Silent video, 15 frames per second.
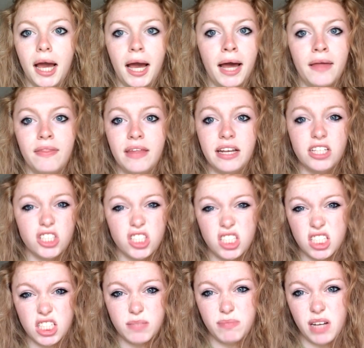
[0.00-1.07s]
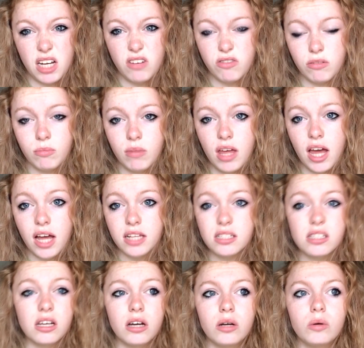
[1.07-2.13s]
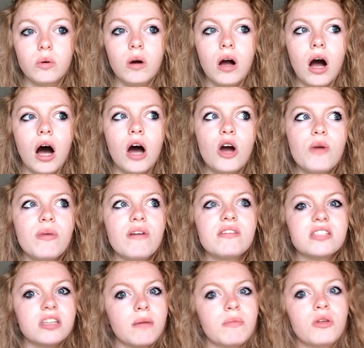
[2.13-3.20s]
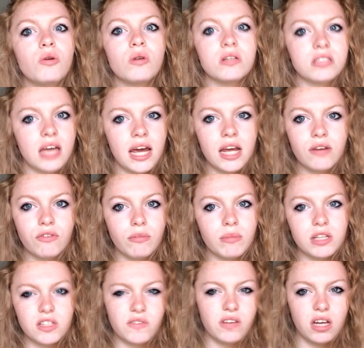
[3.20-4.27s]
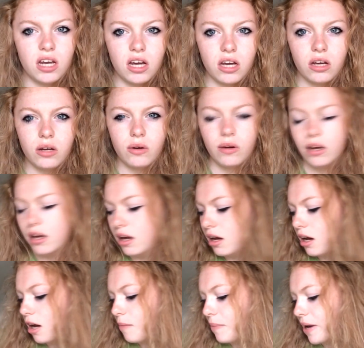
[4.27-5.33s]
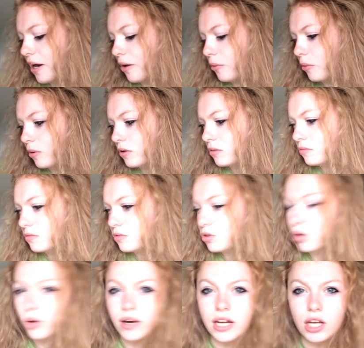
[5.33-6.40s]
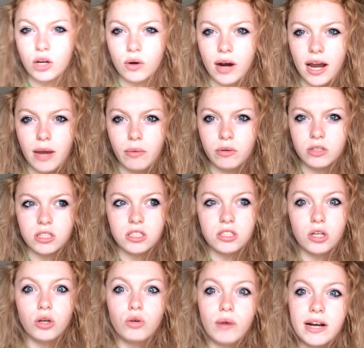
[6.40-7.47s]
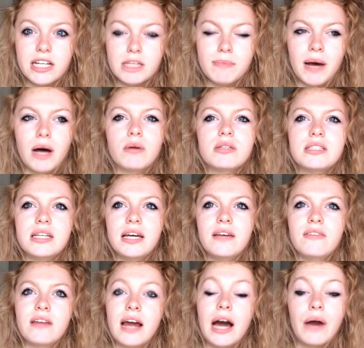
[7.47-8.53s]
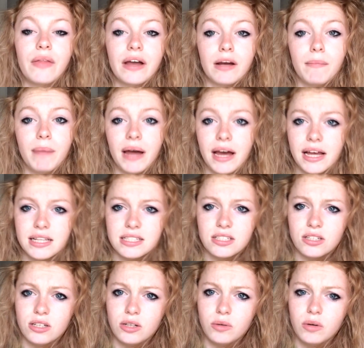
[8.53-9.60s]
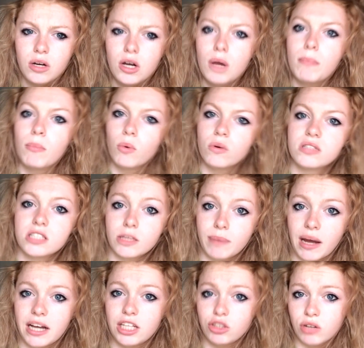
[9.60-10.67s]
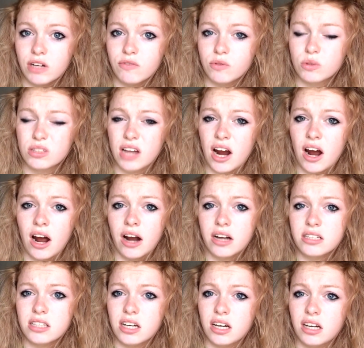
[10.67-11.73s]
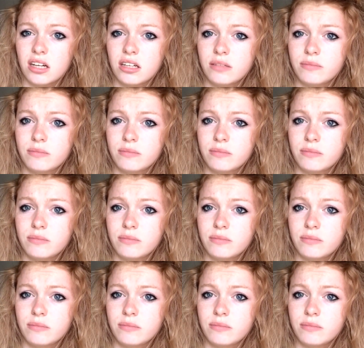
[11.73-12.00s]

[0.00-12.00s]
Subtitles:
and then just explain from there. So I hope there is something you can take from this video about Dorian Gray, which is so great about it, and then how that compares to more so Penny Dreadful's character.